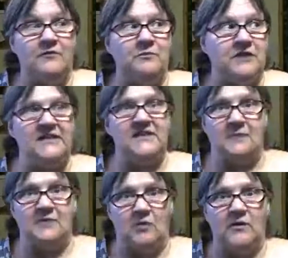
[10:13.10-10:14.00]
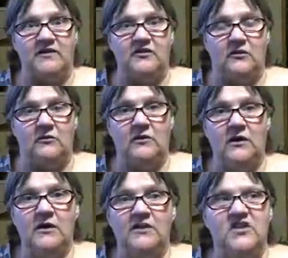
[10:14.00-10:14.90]
place I'm going to.
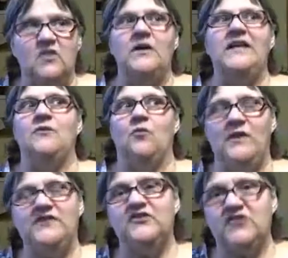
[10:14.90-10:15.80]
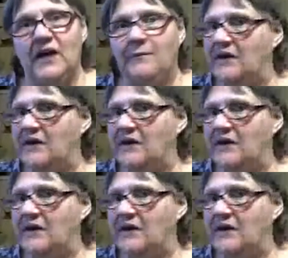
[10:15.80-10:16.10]
So in the wintertime,